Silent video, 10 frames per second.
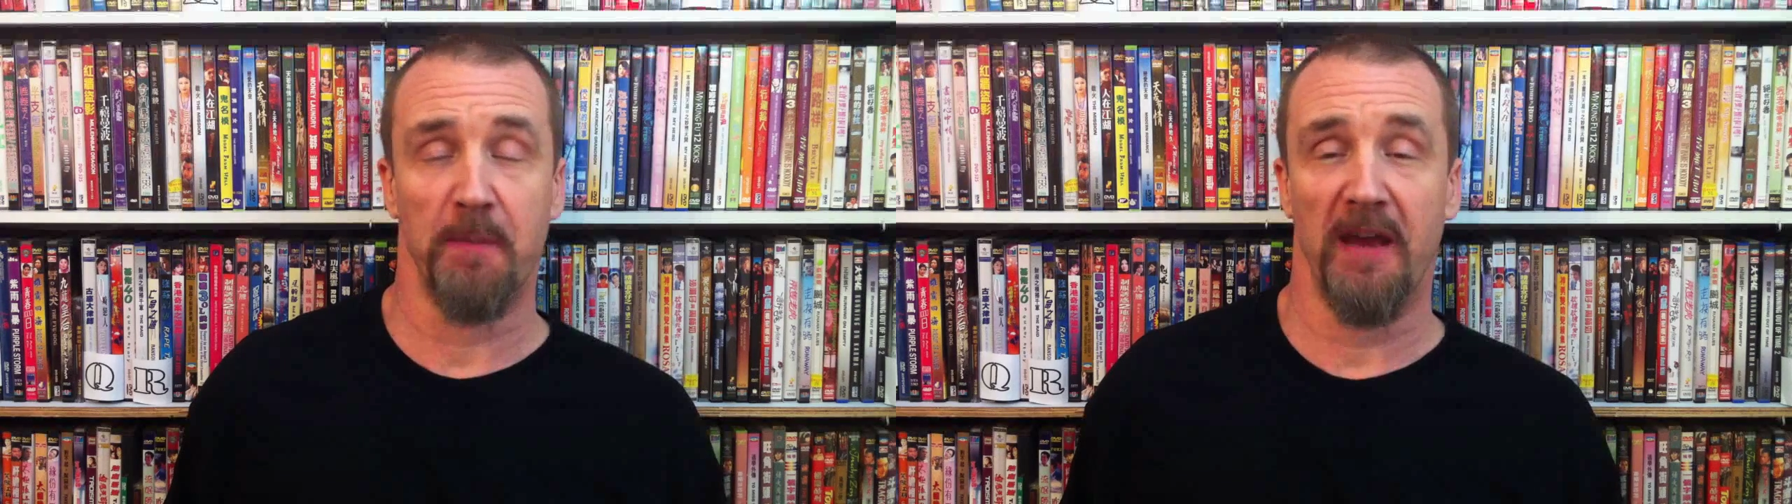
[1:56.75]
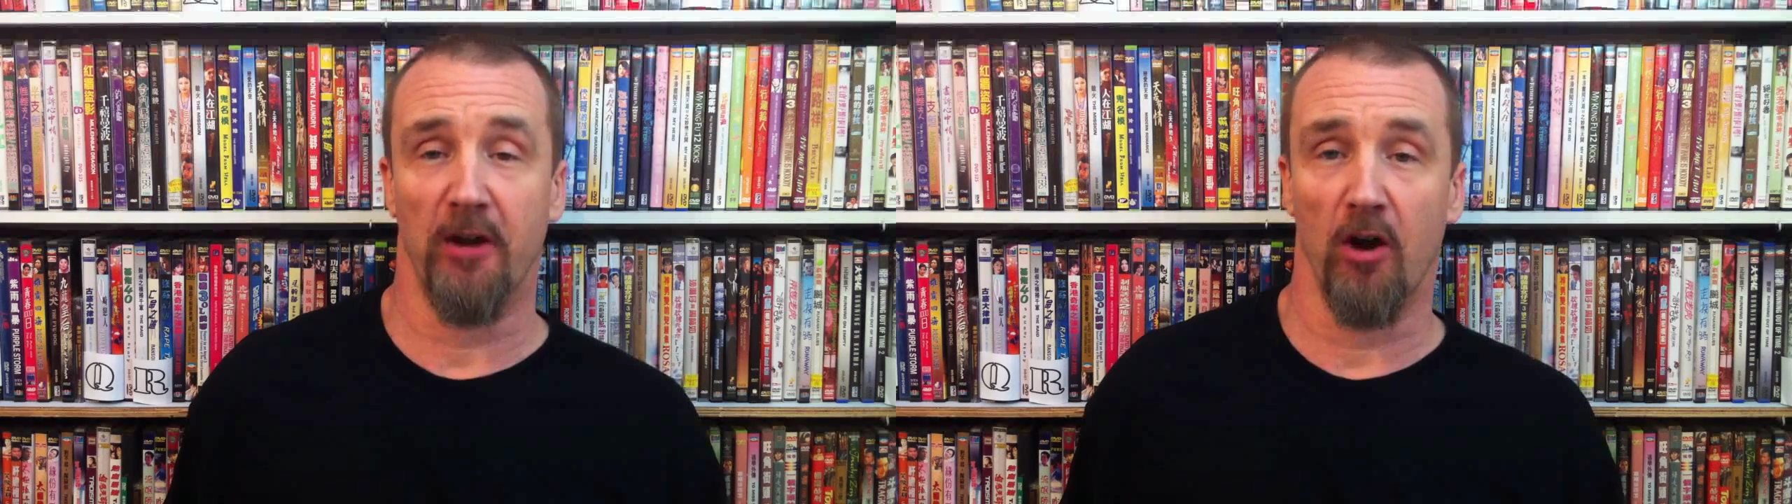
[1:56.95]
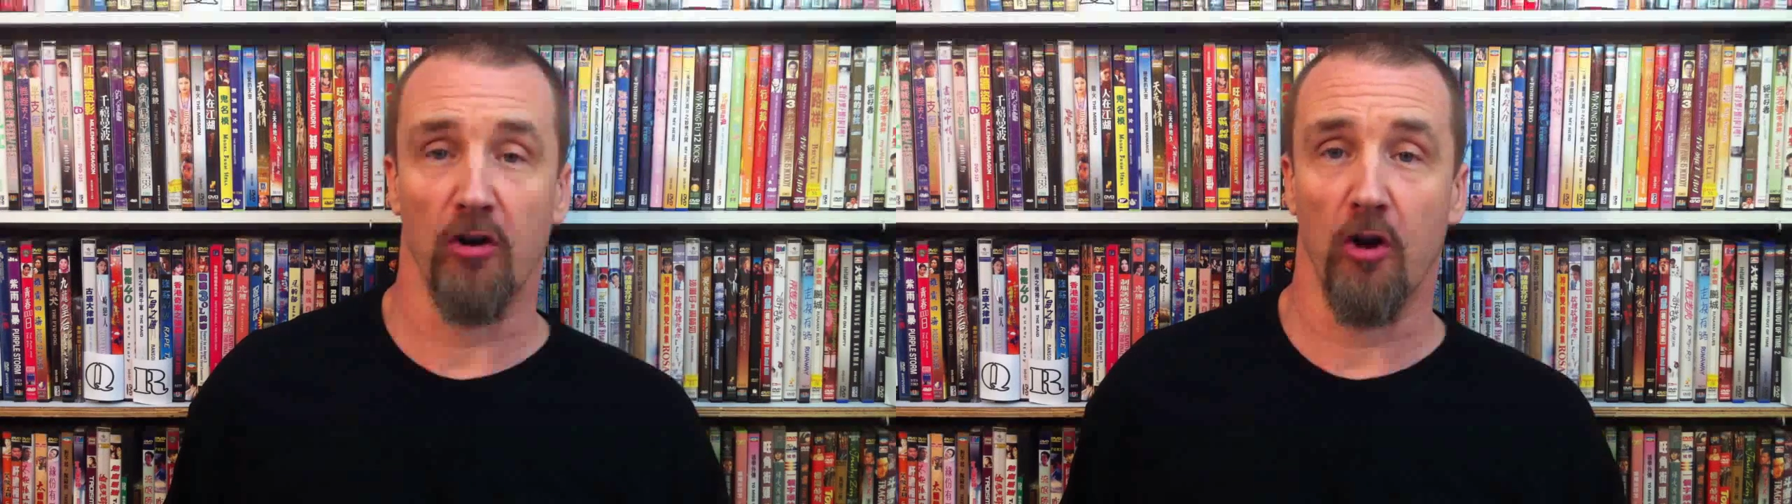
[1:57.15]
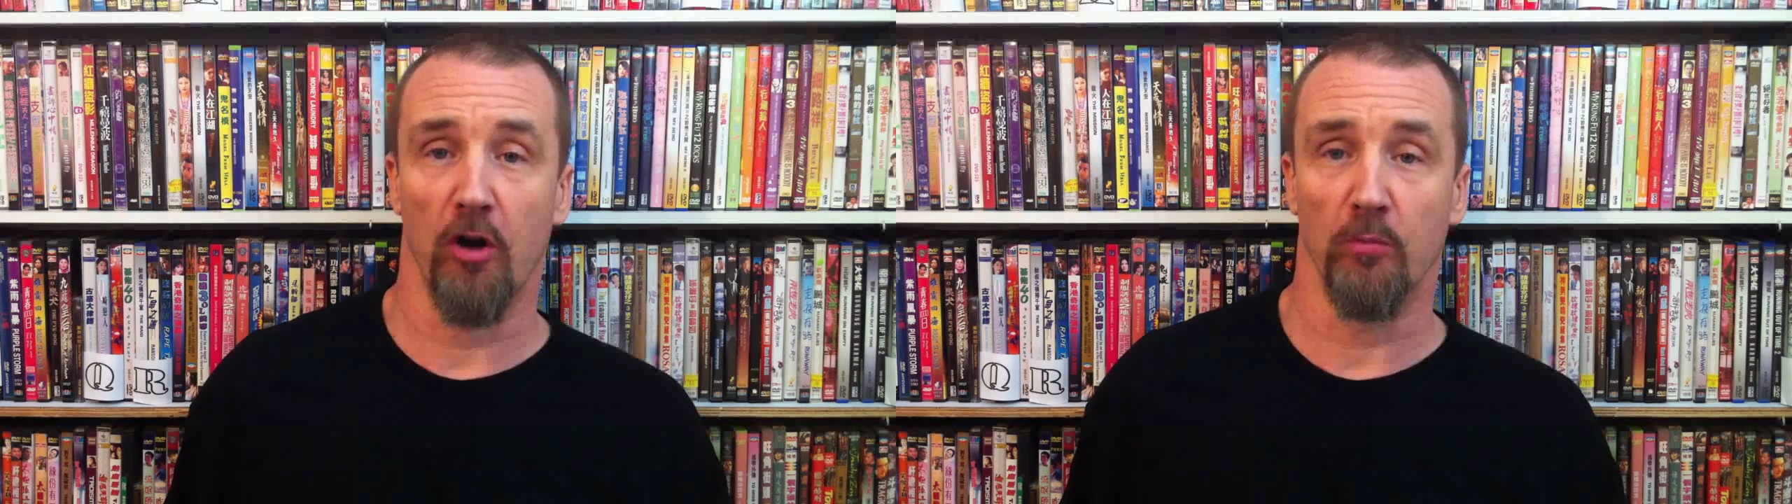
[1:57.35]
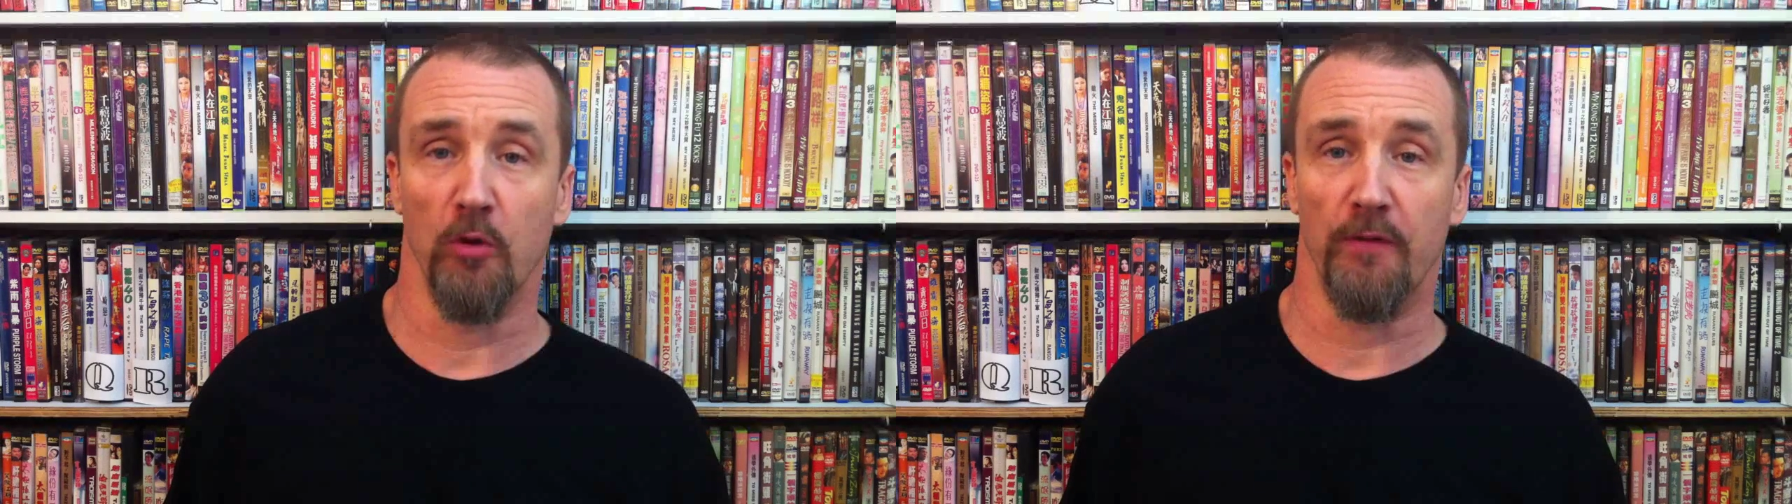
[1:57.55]
made Hong
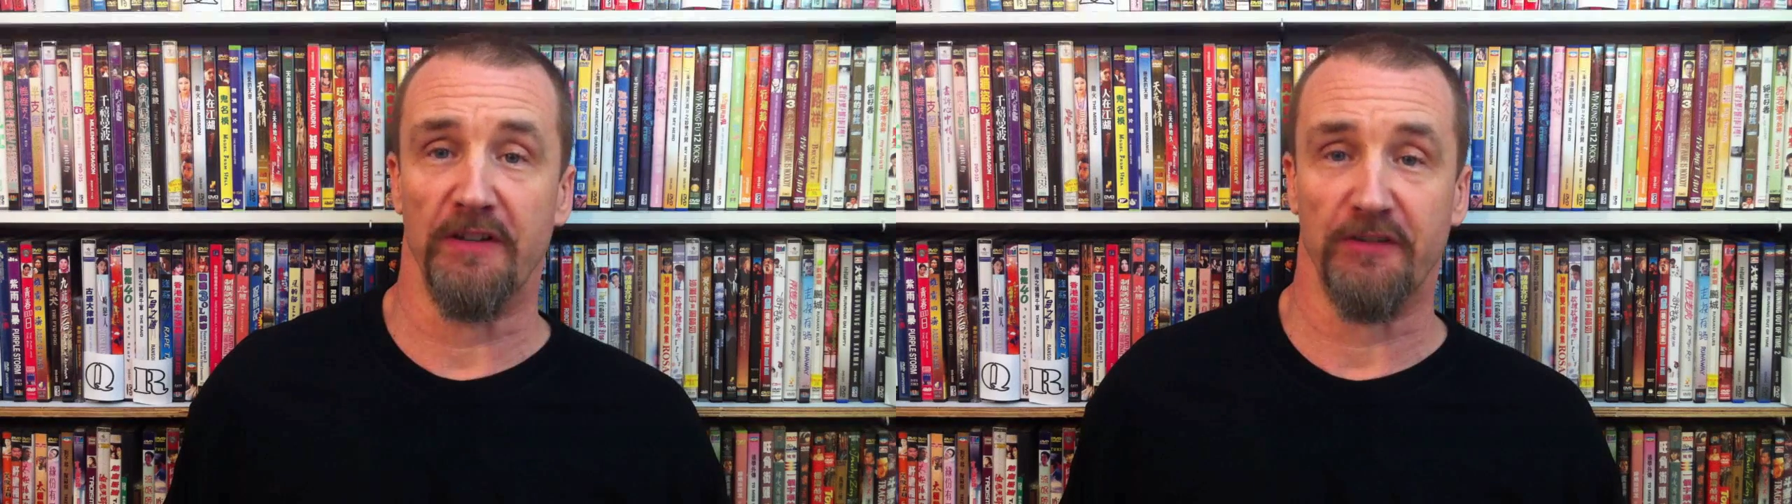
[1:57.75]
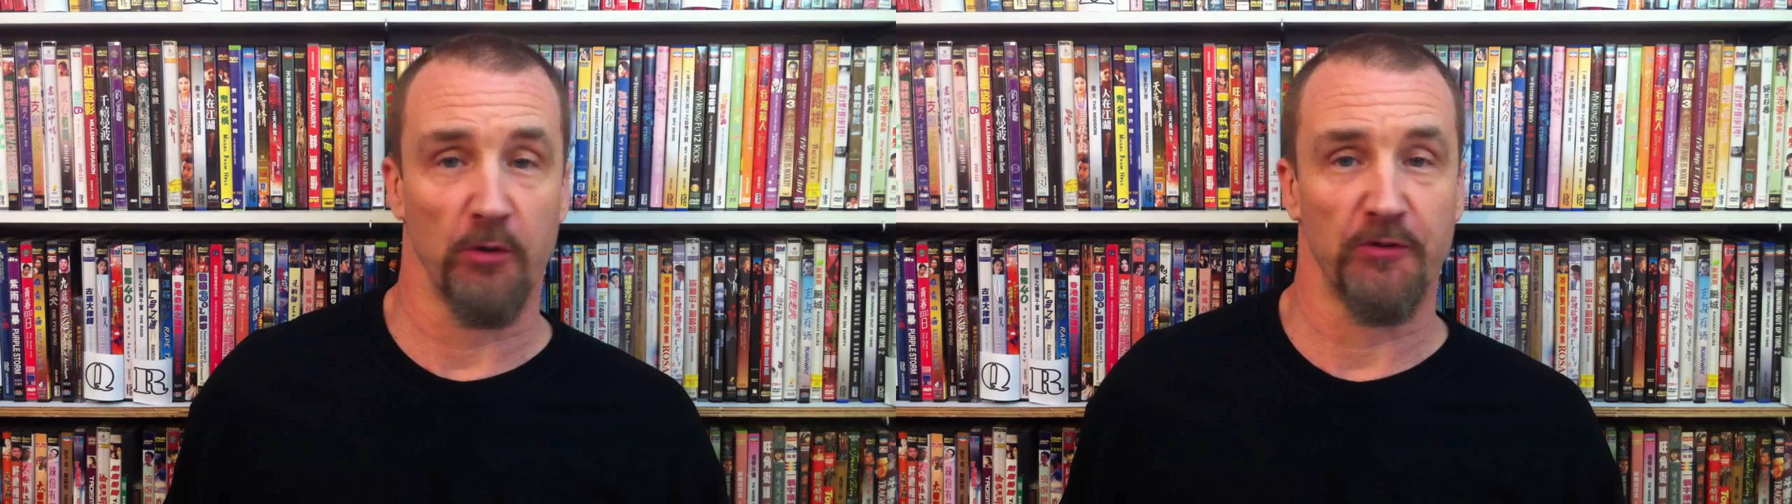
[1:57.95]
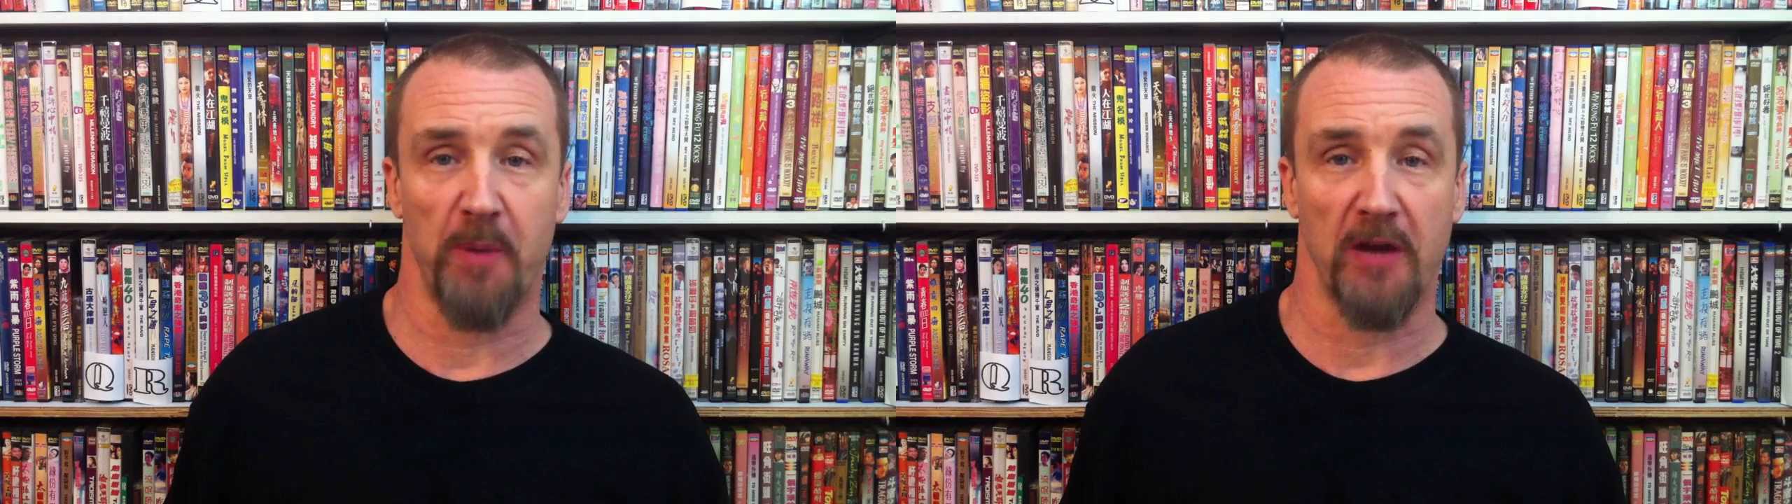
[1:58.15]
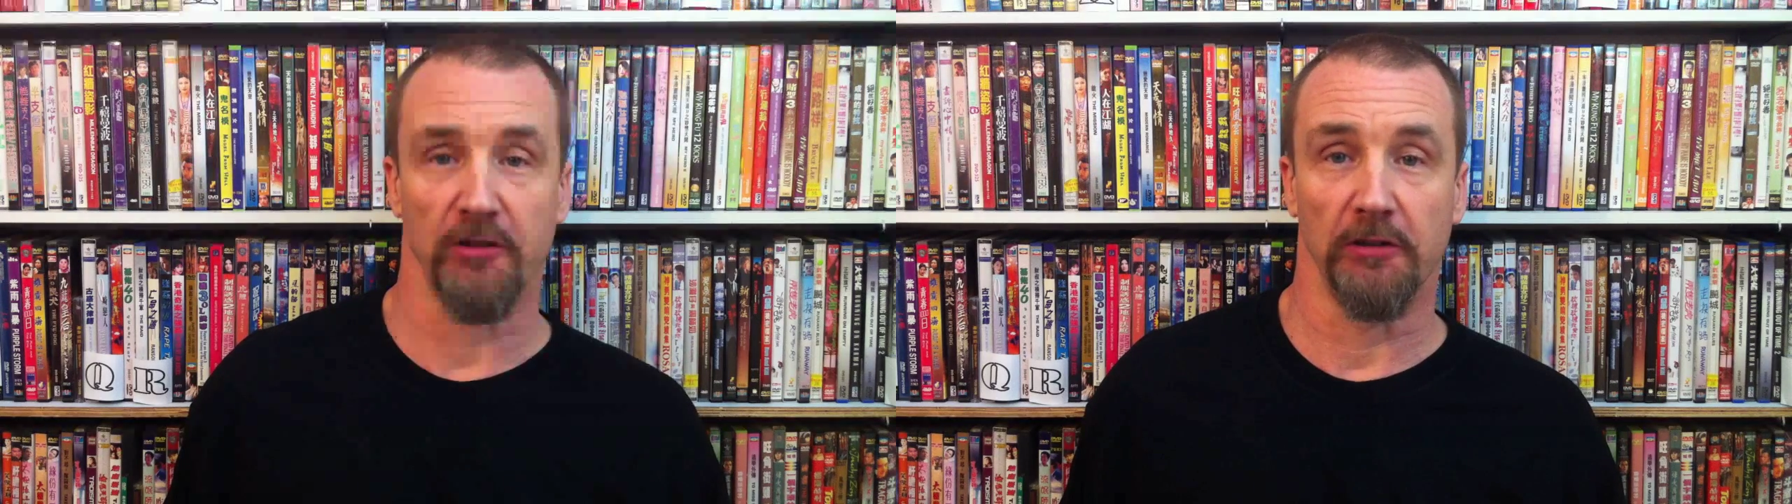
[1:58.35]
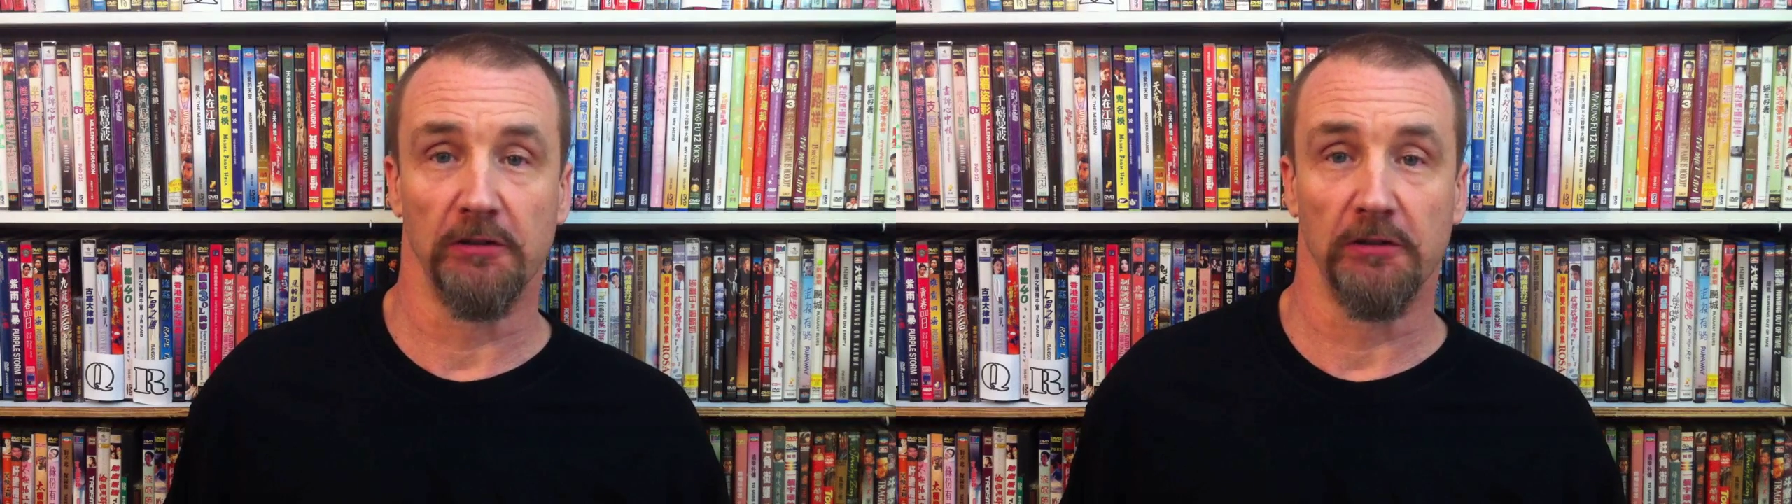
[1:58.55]
Kong movies so special.